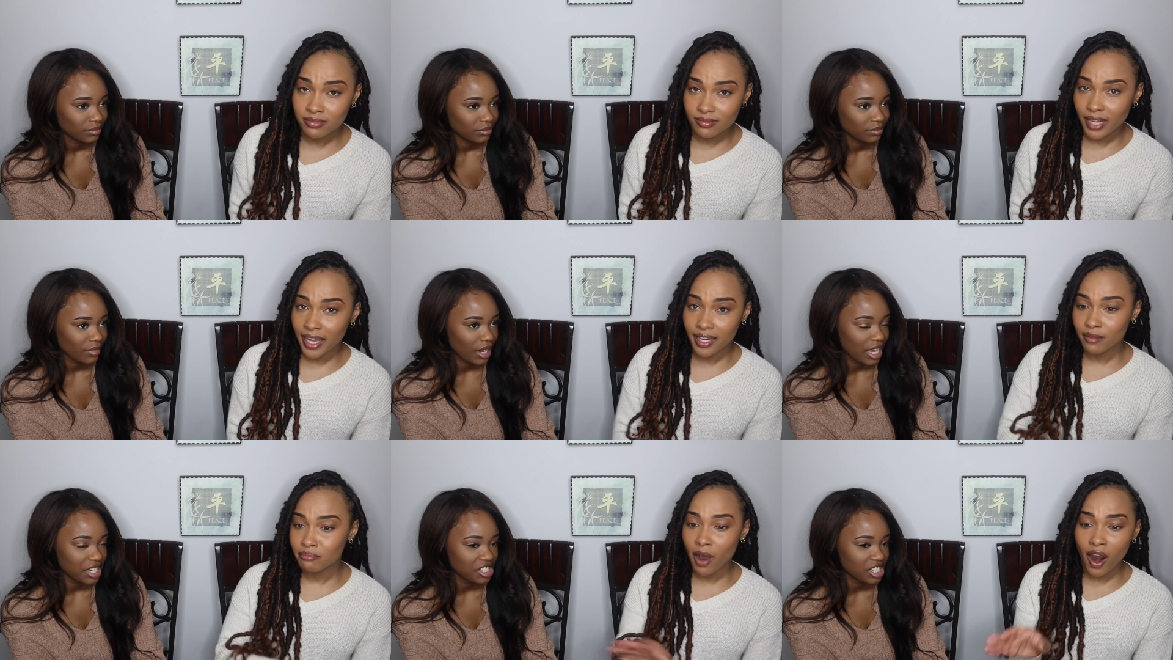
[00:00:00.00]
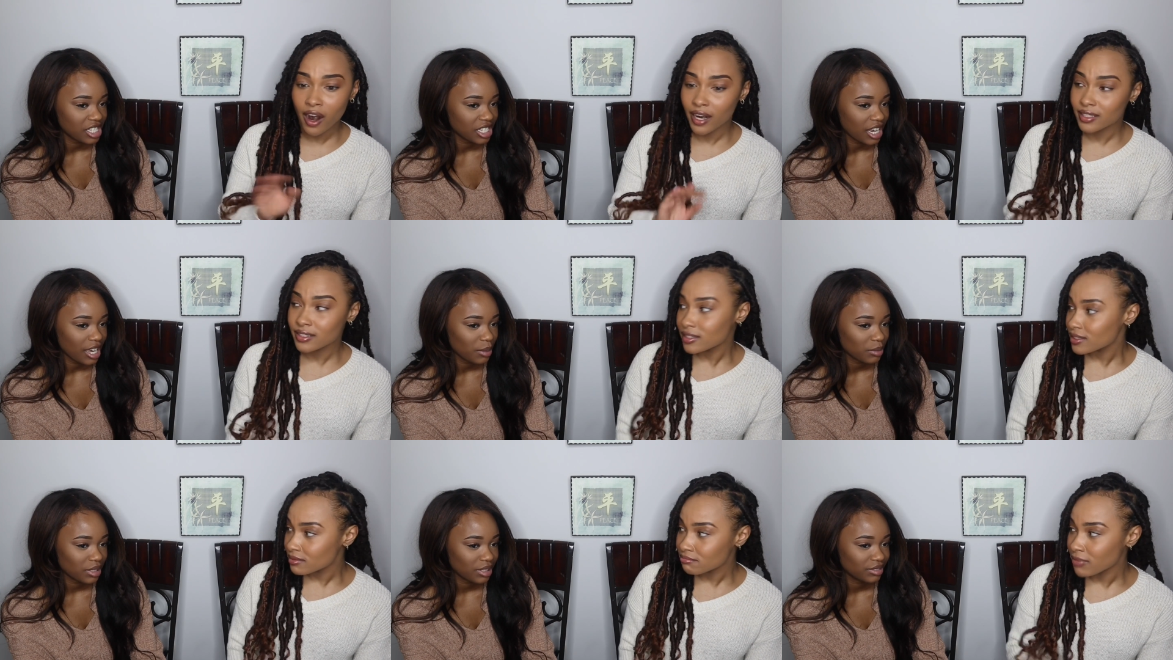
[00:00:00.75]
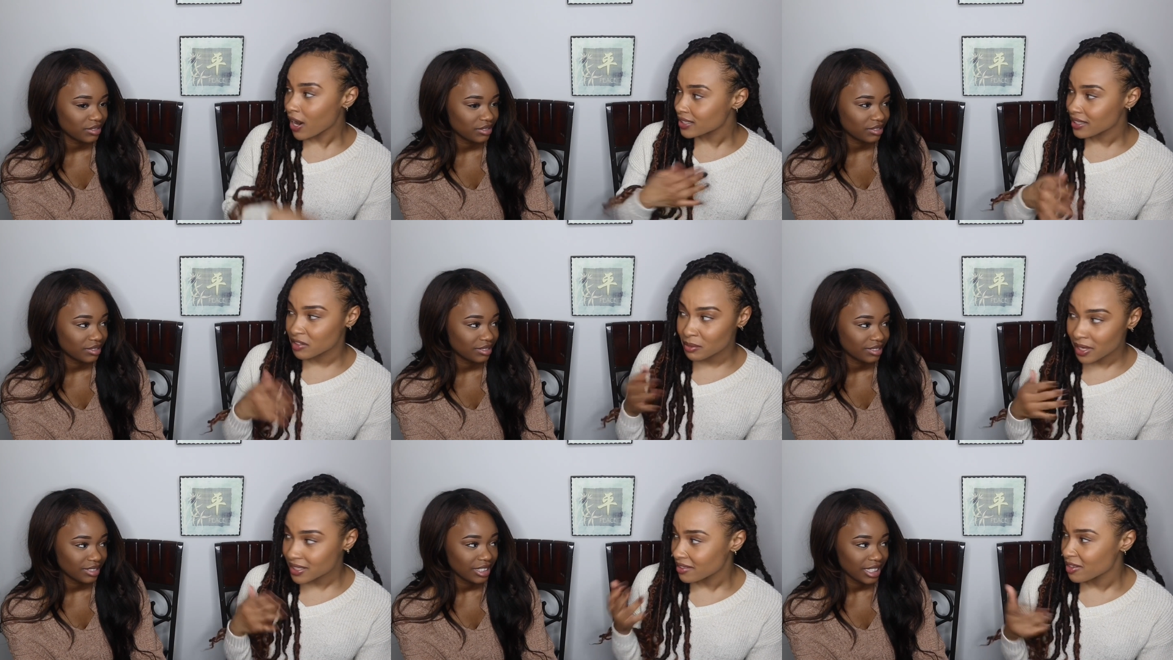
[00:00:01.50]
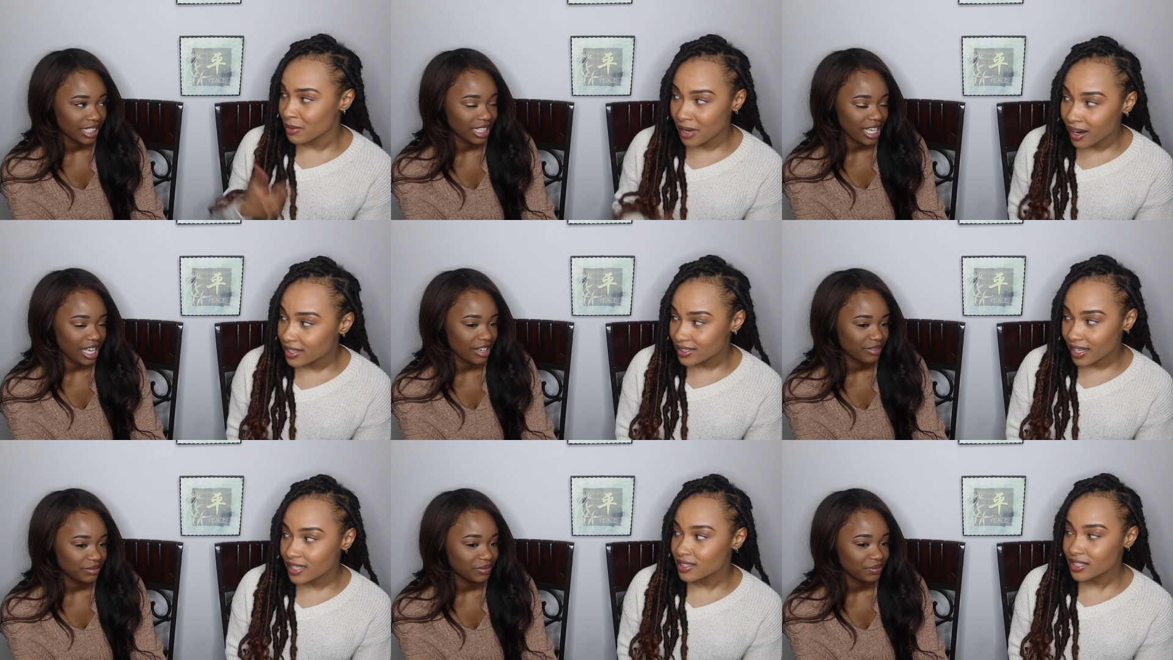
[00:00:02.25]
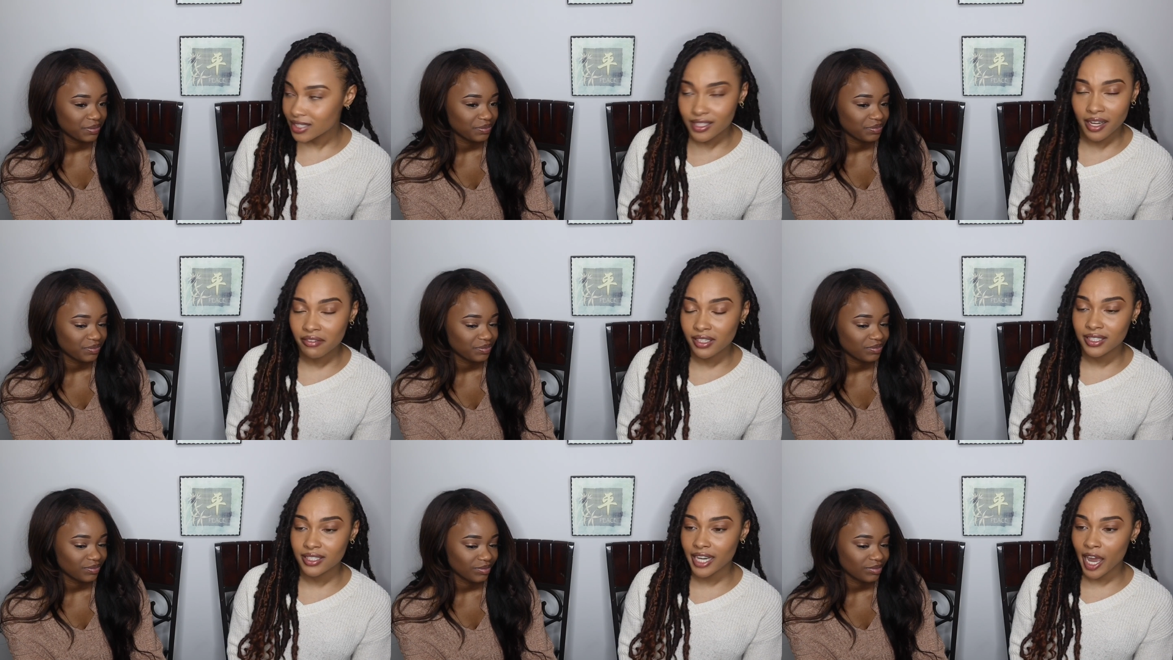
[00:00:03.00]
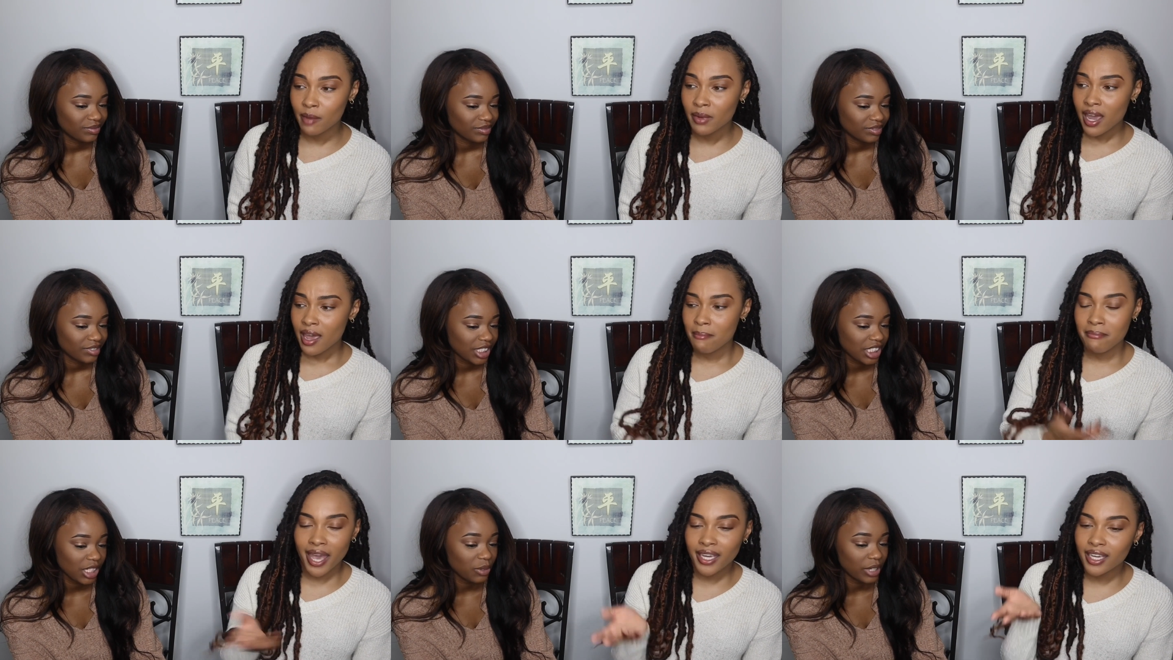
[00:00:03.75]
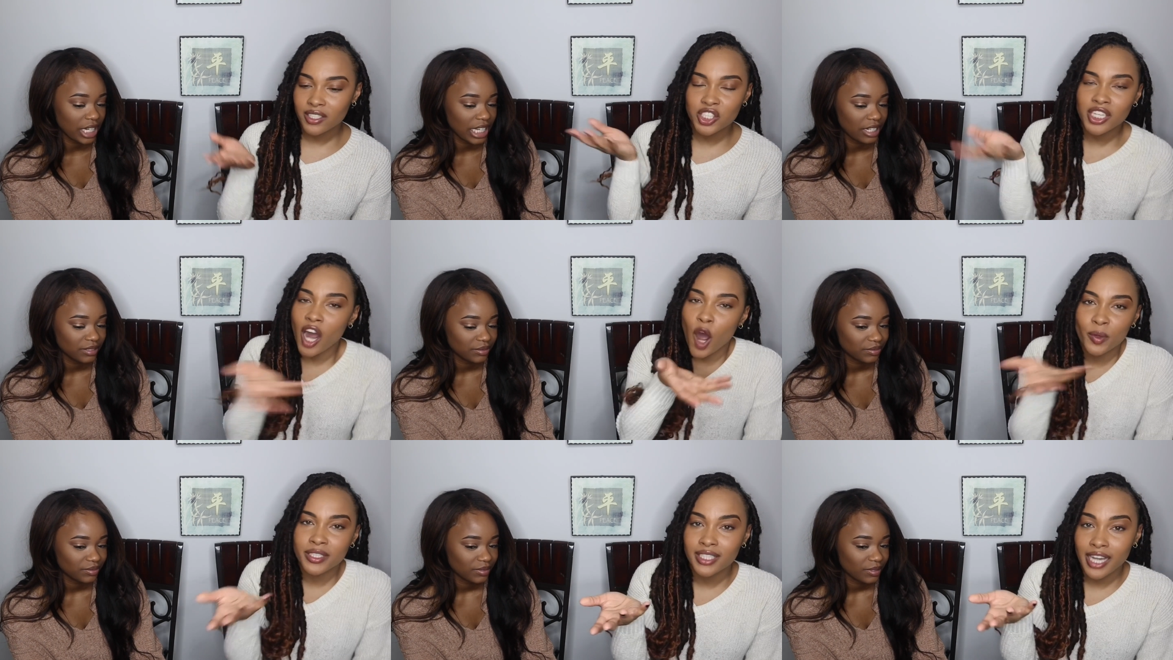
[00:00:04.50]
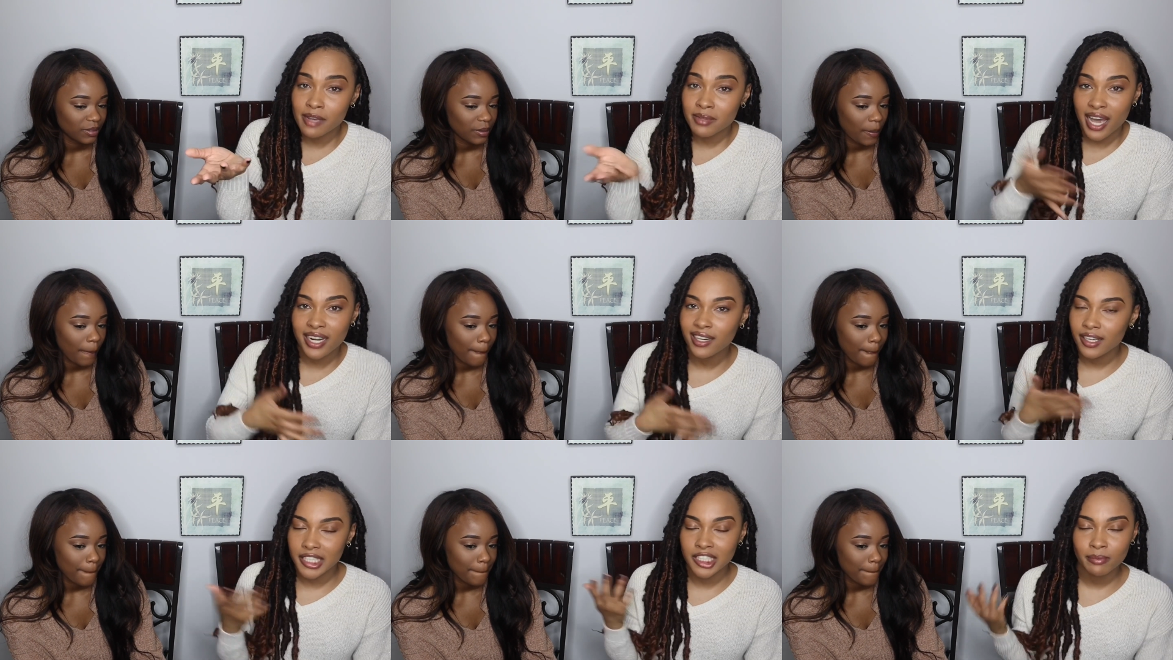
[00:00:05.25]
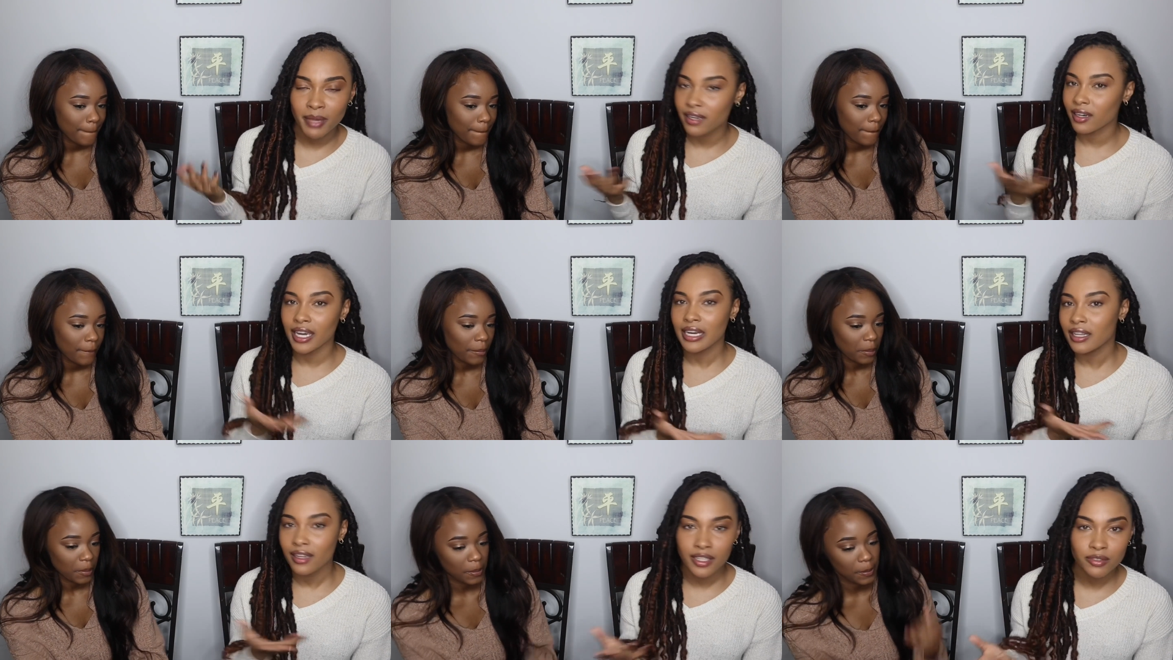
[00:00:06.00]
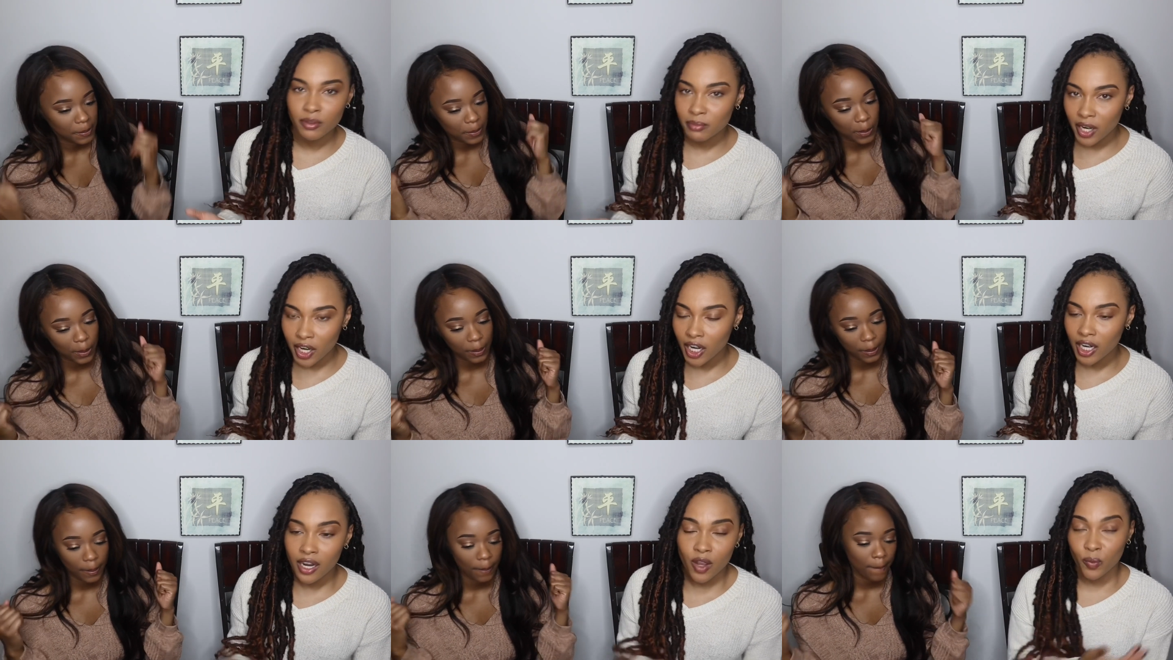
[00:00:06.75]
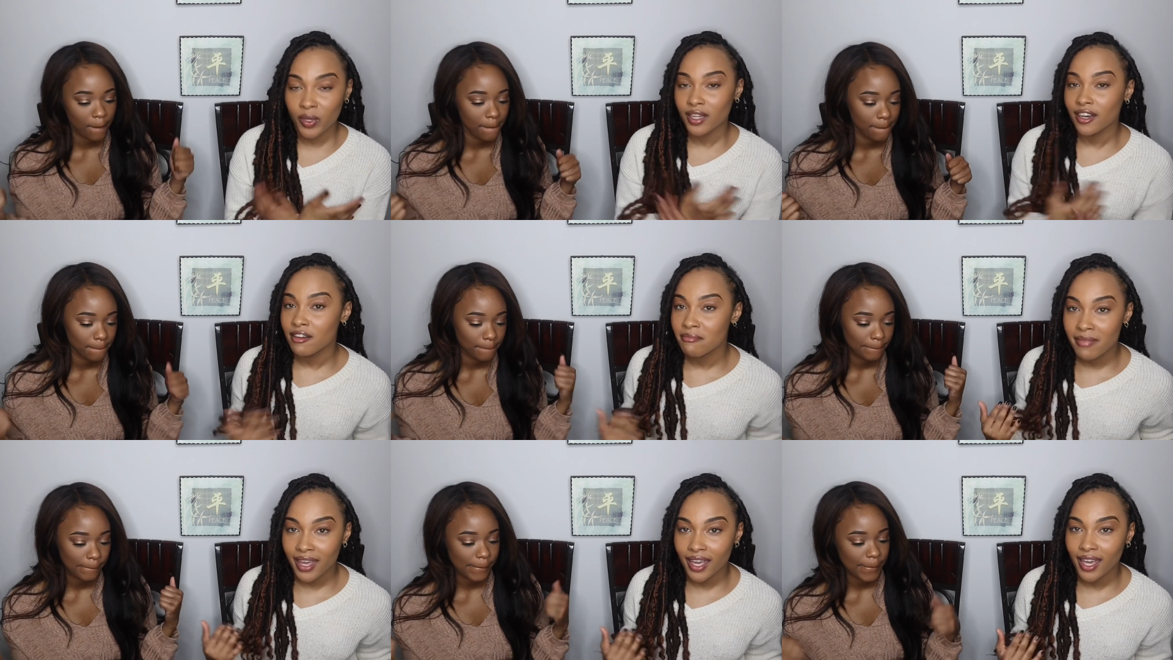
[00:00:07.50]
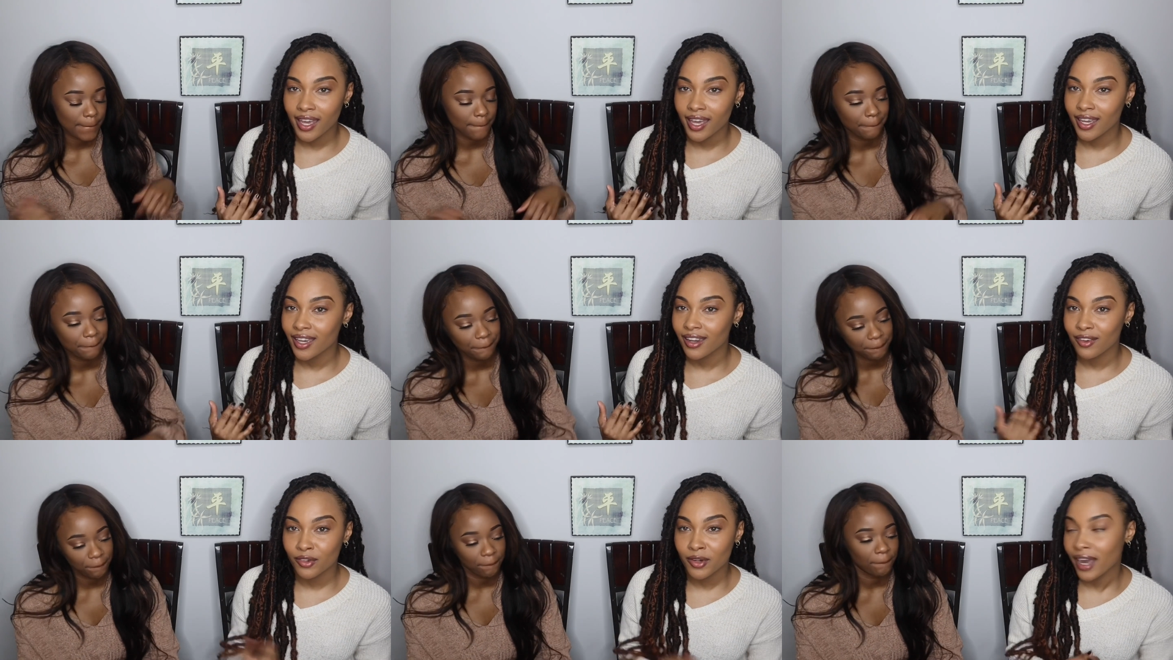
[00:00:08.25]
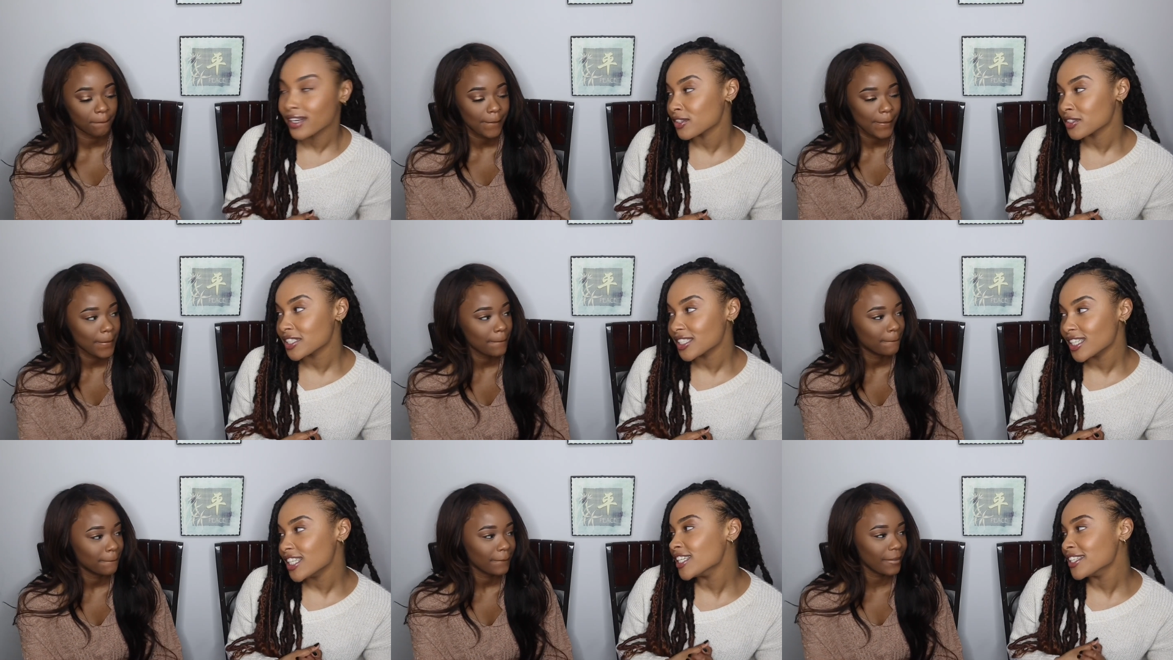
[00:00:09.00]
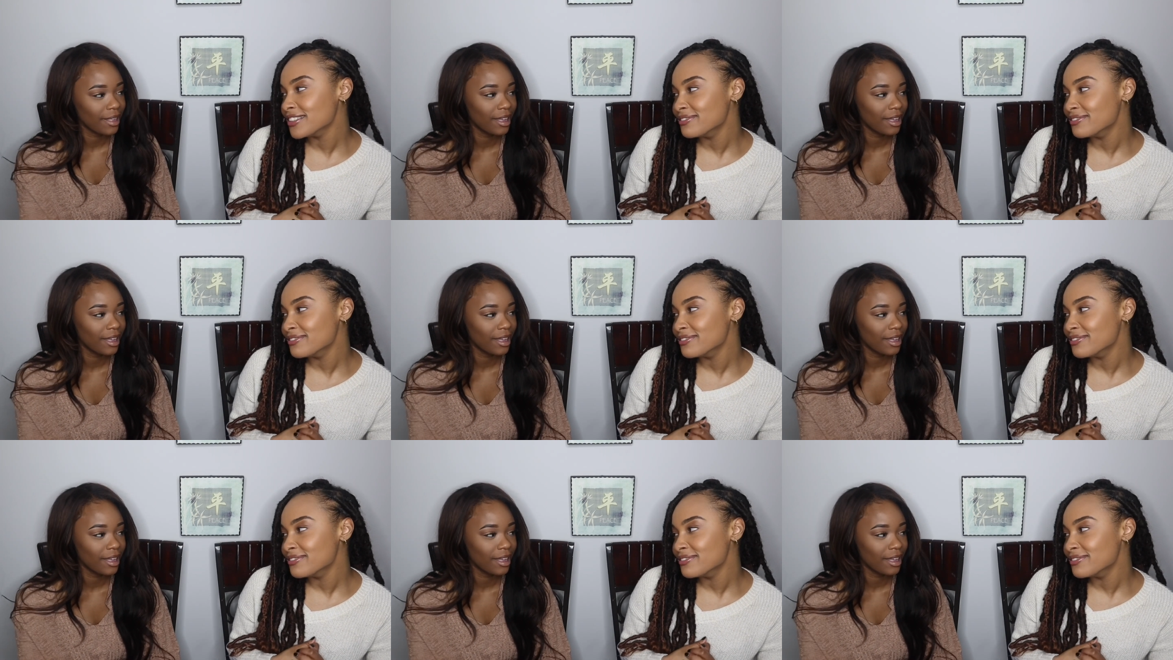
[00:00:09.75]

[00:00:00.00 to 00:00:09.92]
Speaker 1: Like, bars after bars after bars. Yeah. Like, she definitely snapped. Megan, she always snaps. I didn't expect any less from her. We love Meg. Real hot girl shit. But